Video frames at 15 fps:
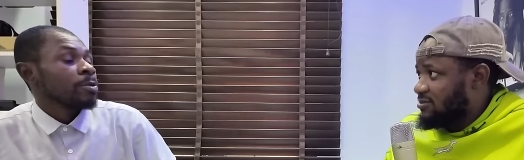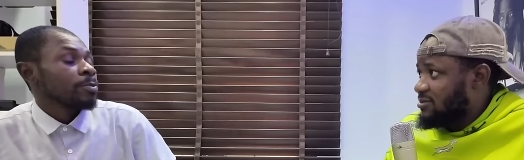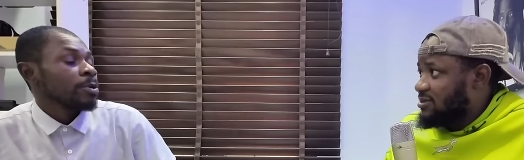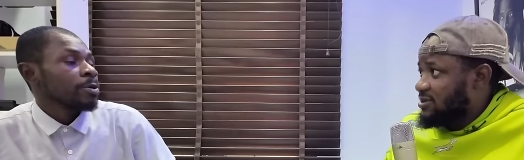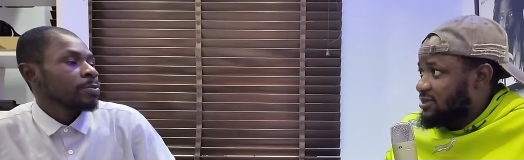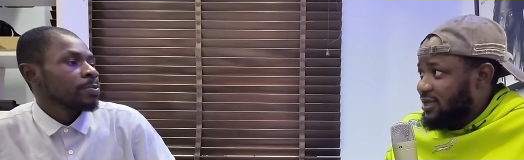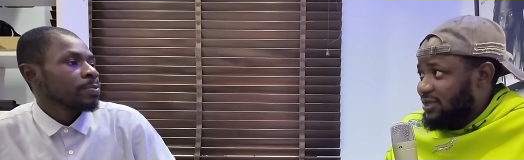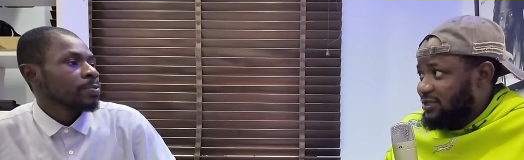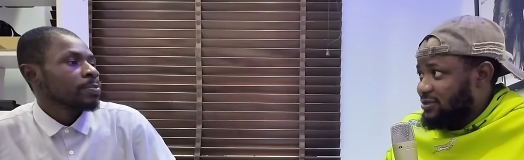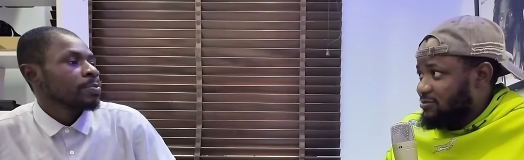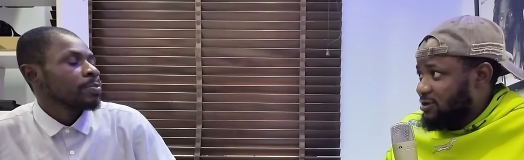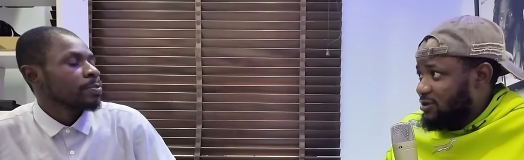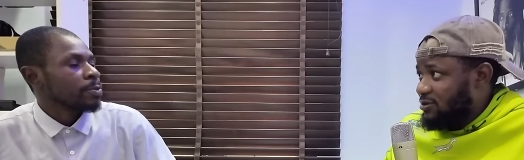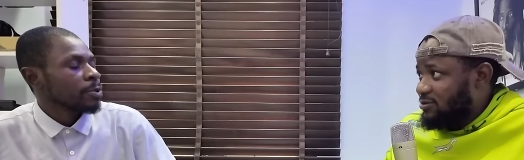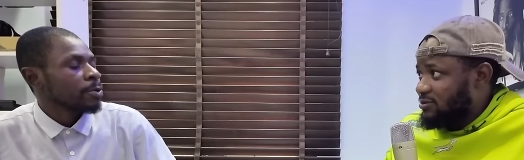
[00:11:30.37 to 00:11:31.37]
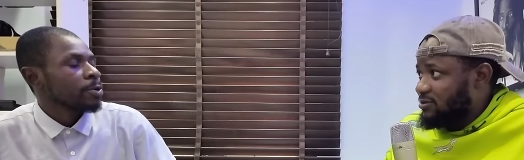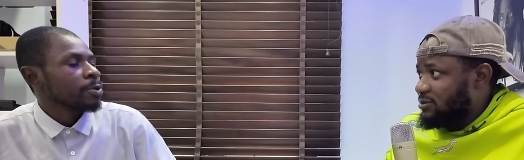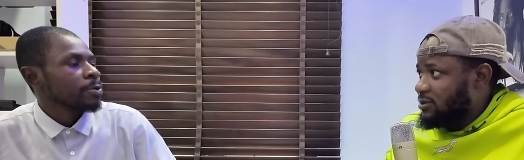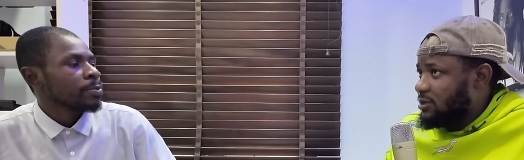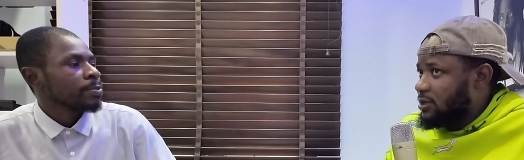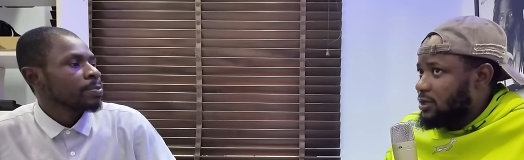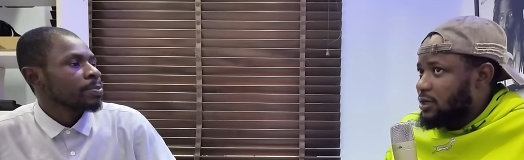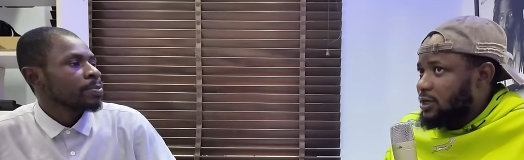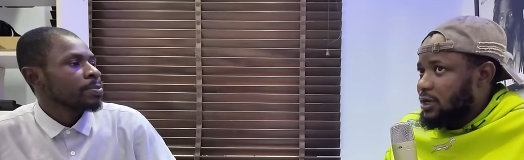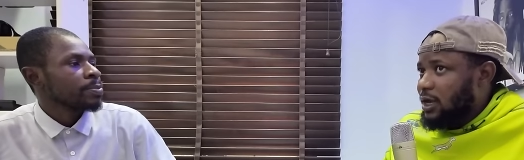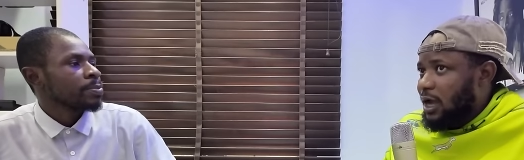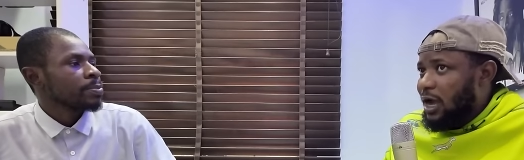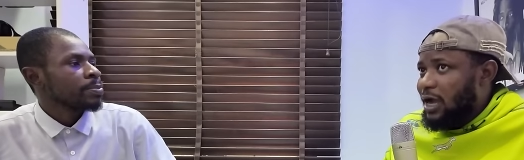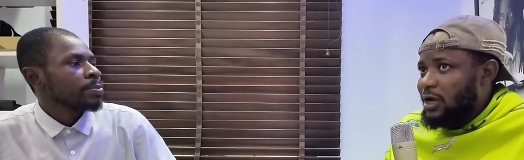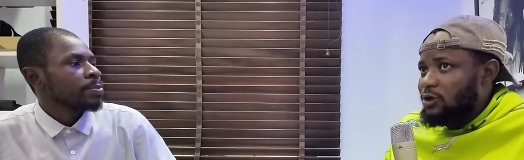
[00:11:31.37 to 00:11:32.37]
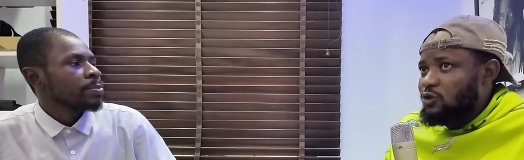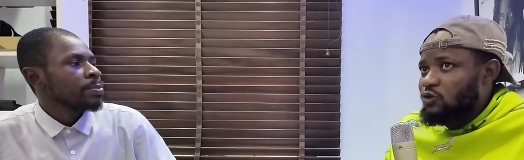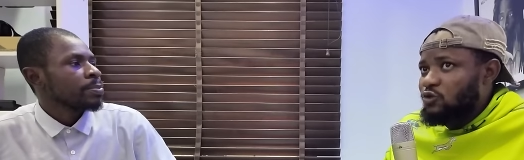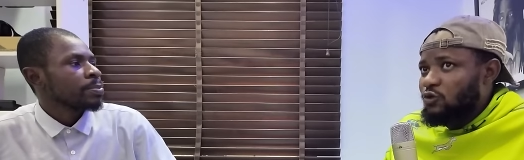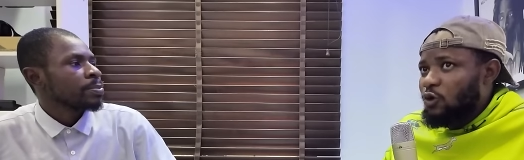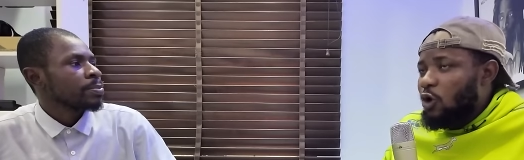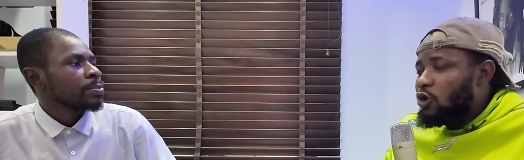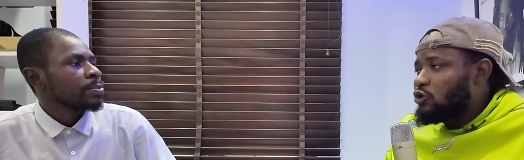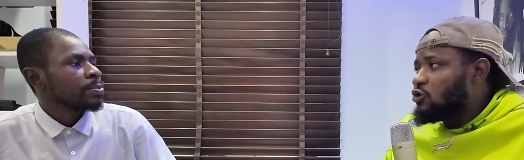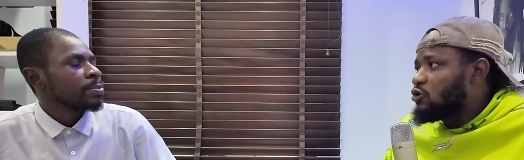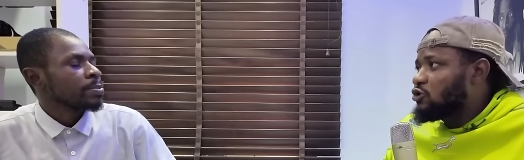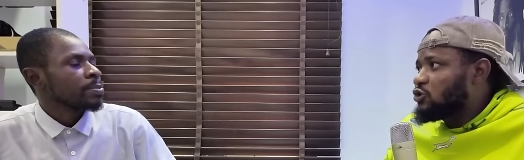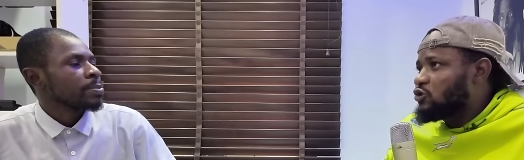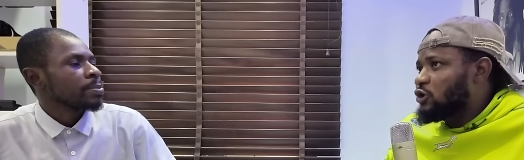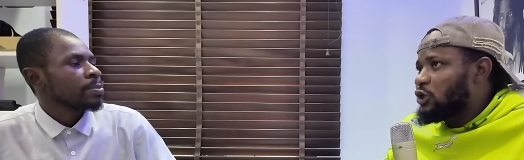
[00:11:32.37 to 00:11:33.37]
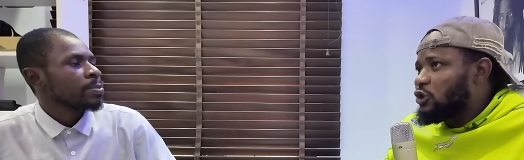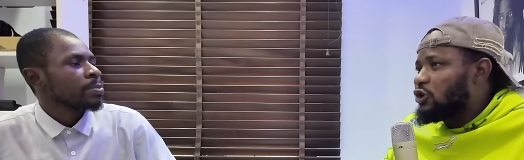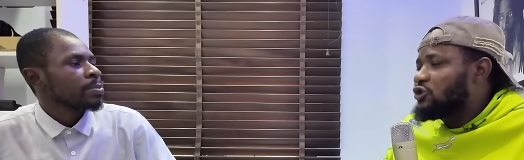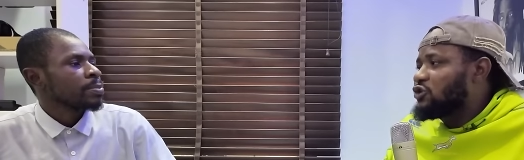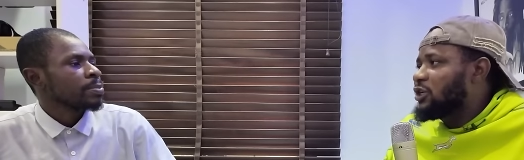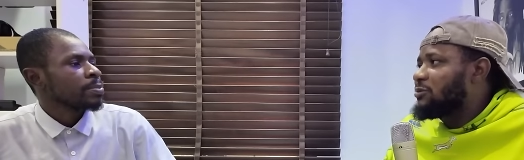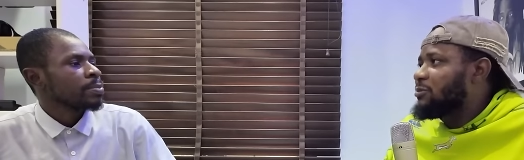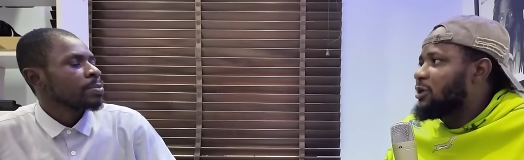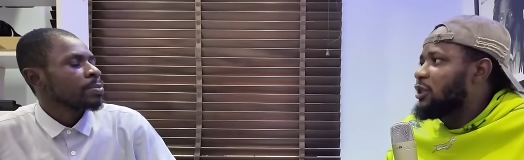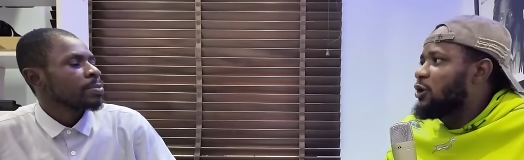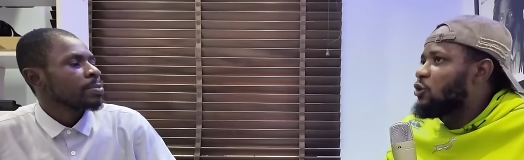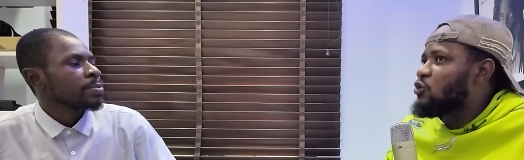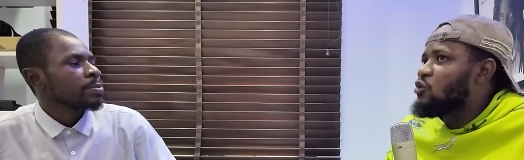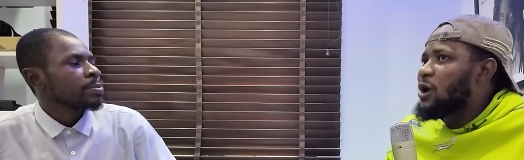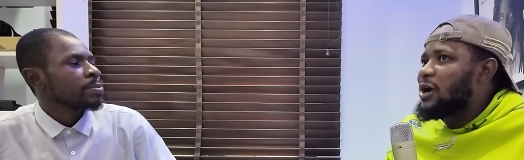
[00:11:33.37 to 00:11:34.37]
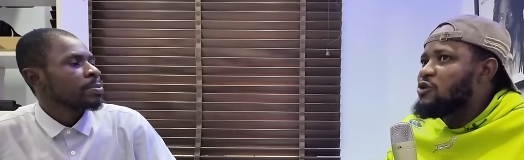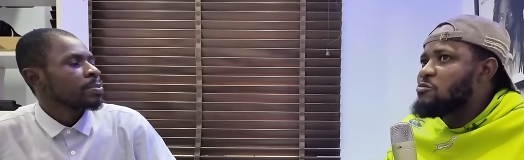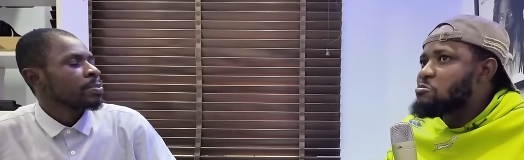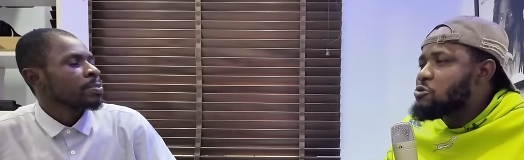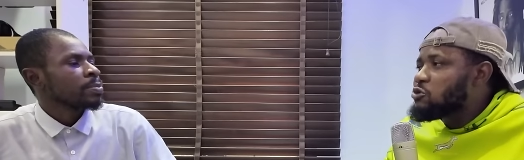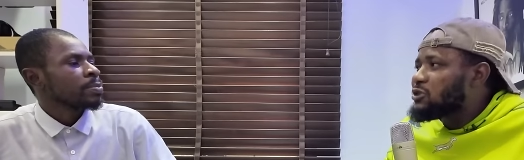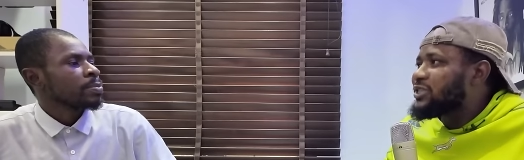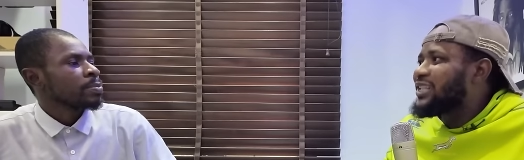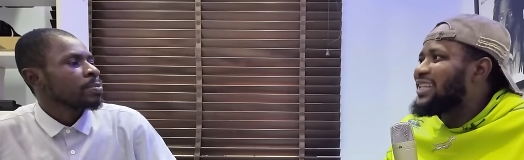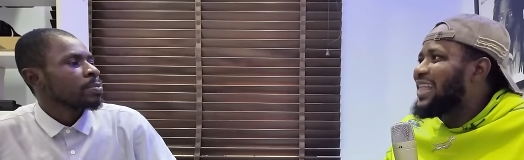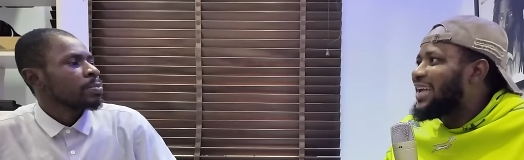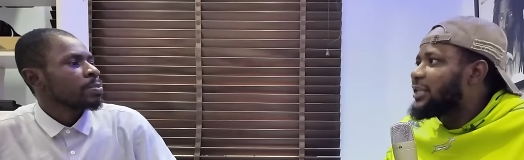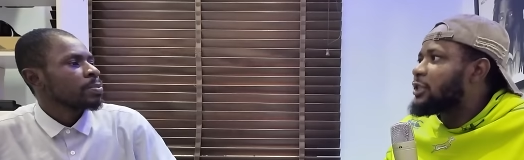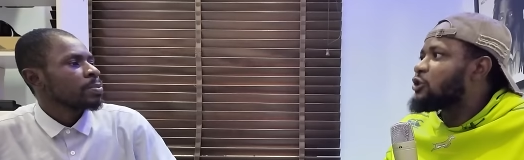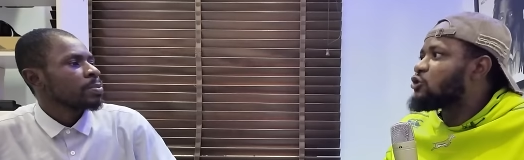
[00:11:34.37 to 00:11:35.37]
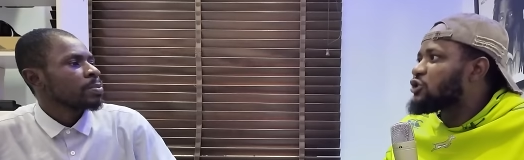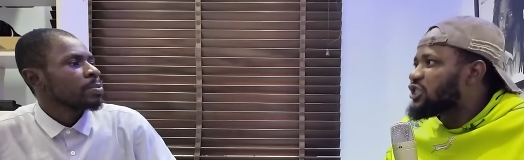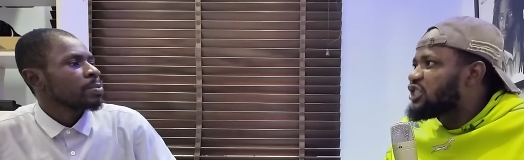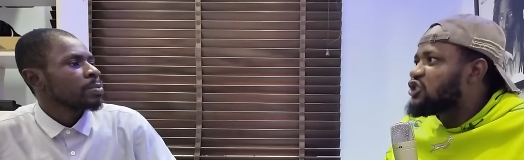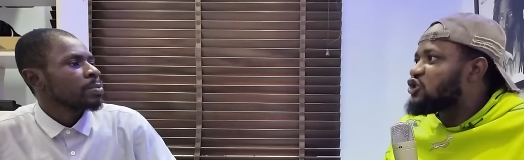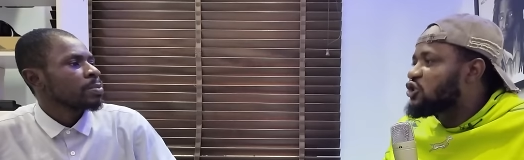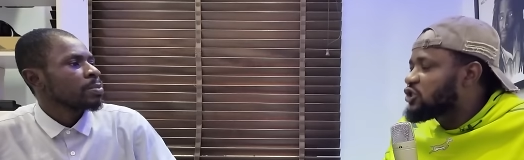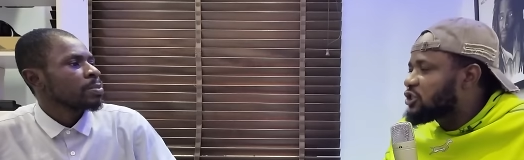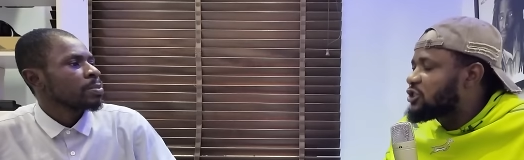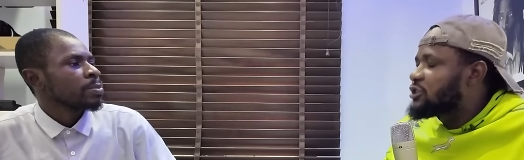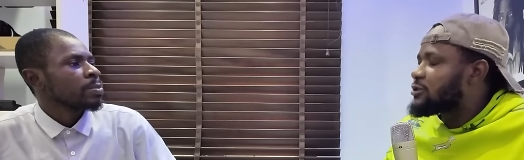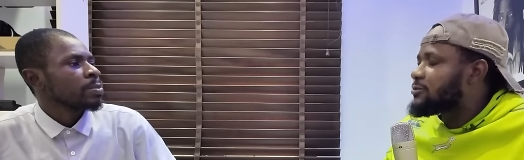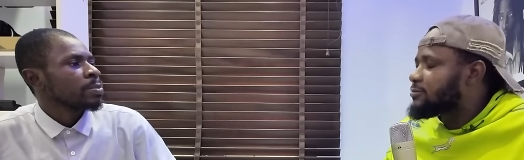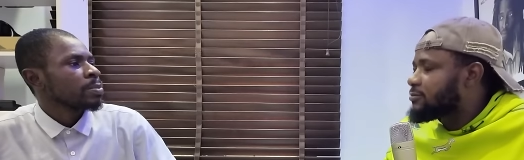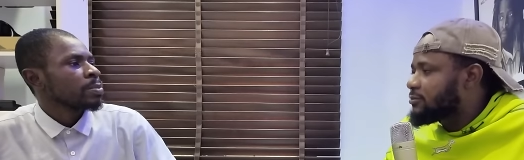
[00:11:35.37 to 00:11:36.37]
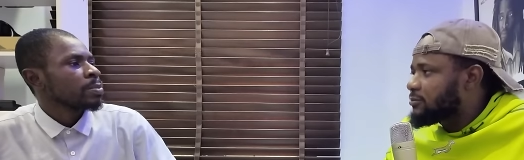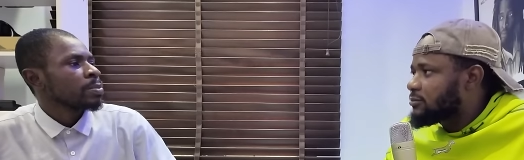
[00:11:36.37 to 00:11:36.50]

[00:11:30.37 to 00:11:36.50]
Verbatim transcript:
Speaker 1: it depends. ninety million. Okay. And all those in one hundred million, who are you mostly likely to see in churches?